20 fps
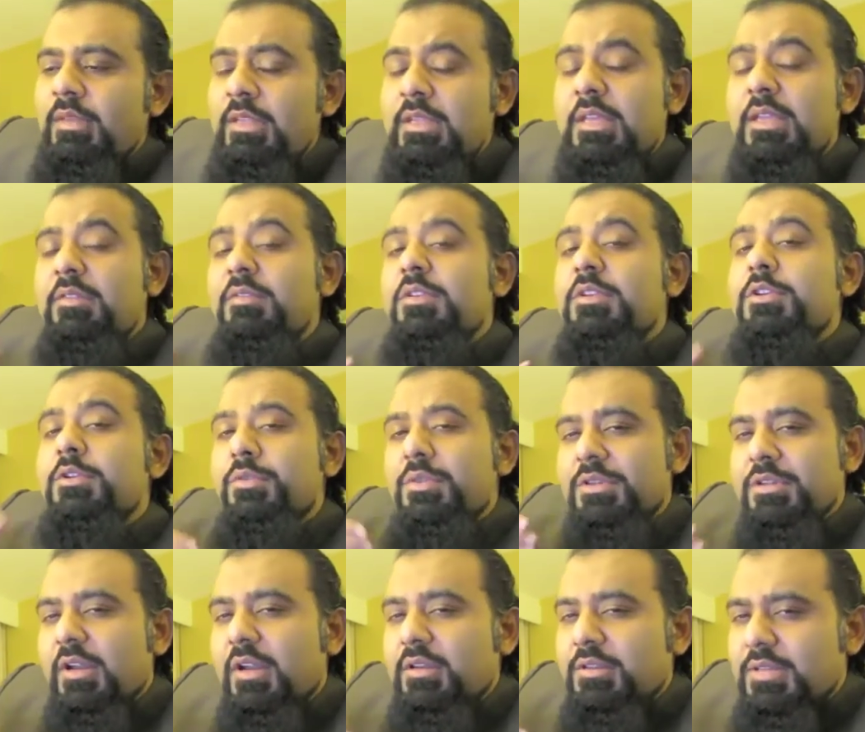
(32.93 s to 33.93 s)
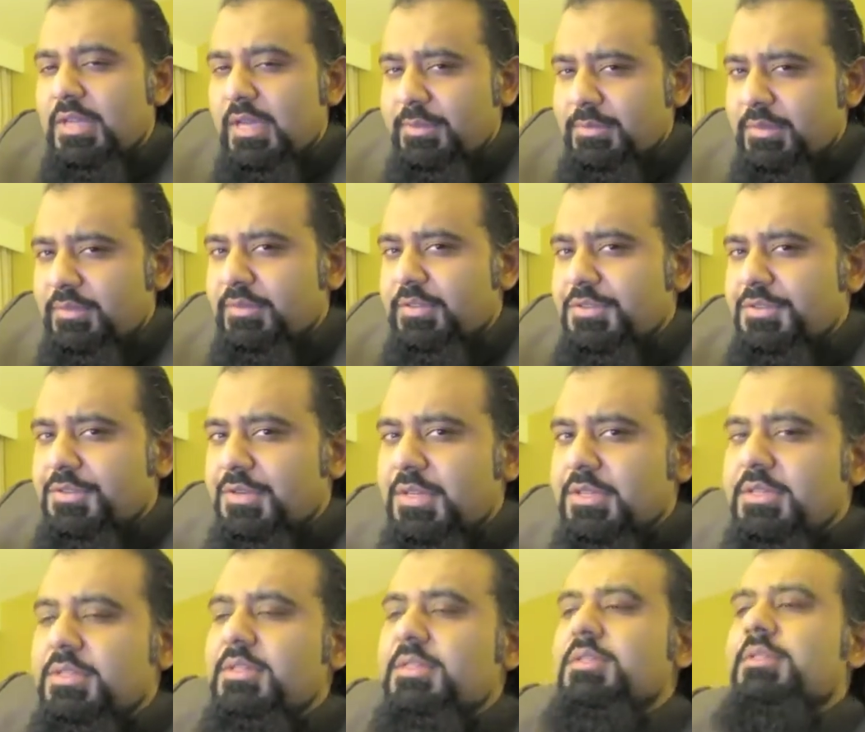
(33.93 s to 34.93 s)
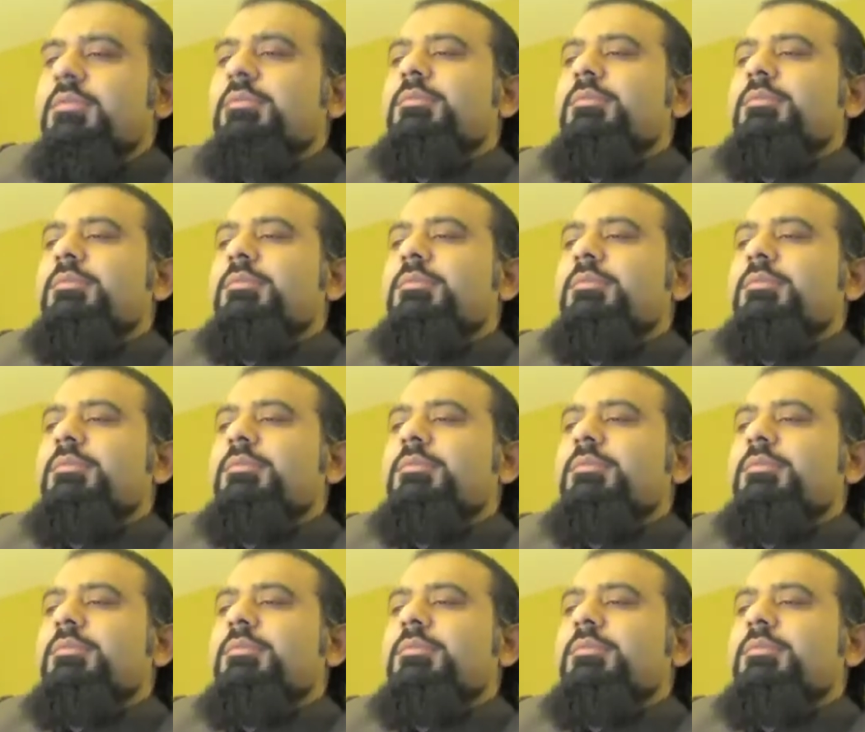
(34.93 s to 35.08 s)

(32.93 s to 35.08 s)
even during times of distress.